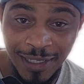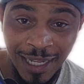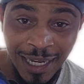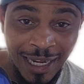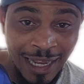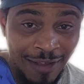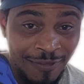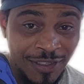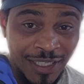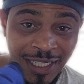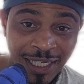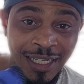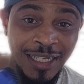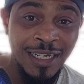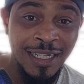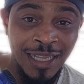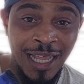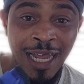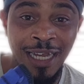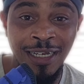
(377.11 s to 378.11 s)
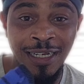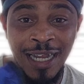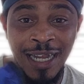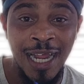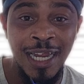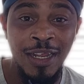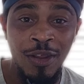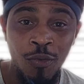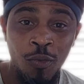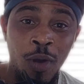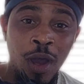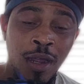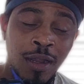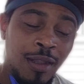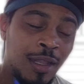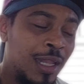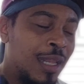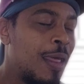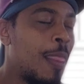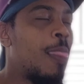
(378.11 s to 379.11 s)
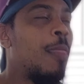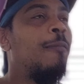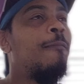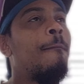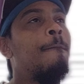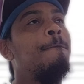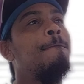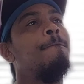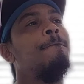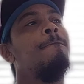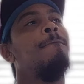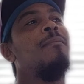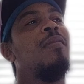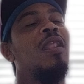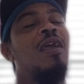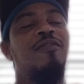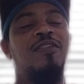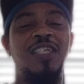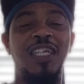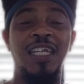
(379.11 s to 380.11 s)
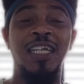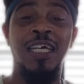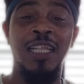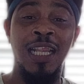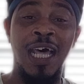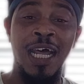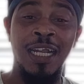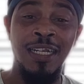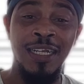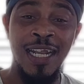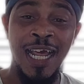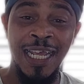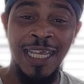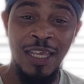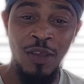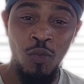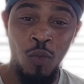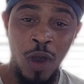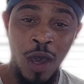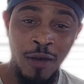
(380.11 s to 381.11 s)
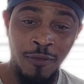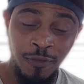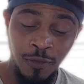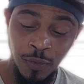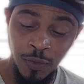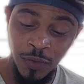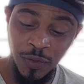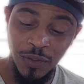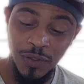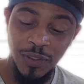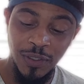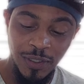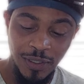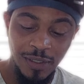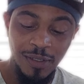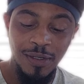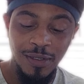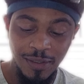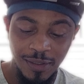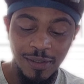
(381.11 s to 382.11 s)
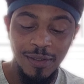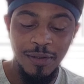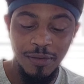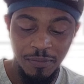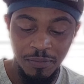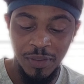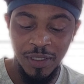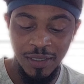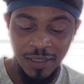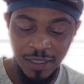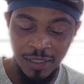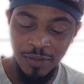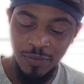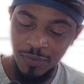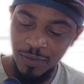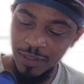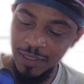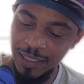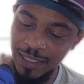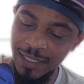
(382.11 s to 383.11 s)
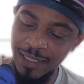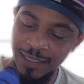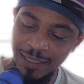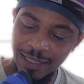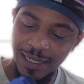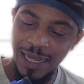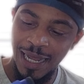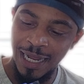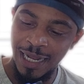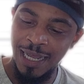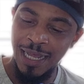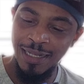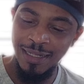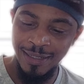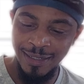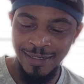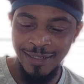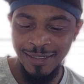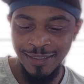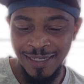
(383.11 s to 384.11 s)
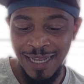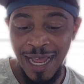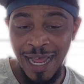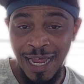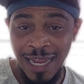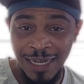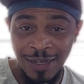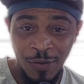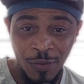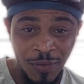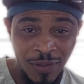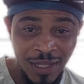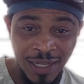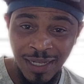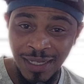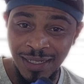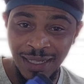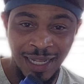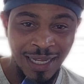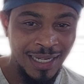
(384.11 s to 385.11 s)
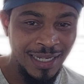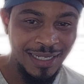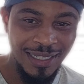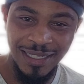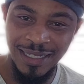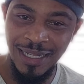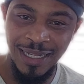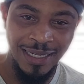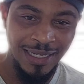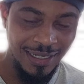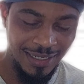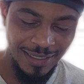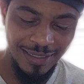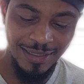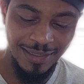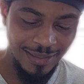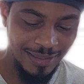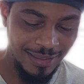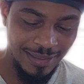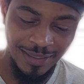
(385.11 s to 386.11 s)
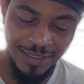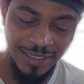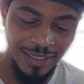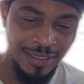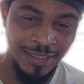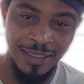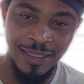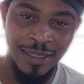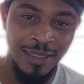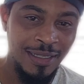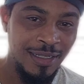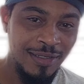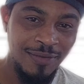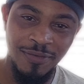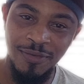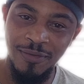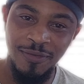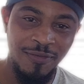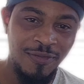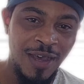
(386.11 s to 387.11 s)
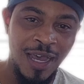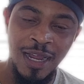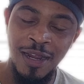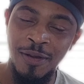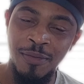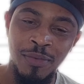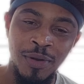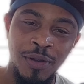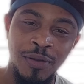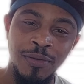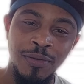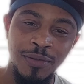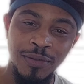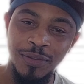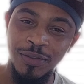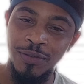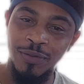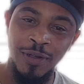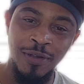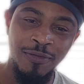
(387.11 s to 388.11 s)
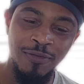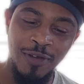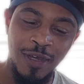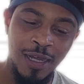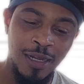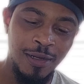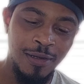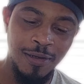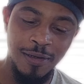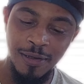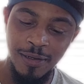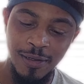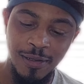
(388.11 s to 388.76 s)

Like I've seen a lot of Nike waffles, seen a lot of Nike waffles, but this one, yeah, I got the design on these, like they, should have, fire, bro, straight fire,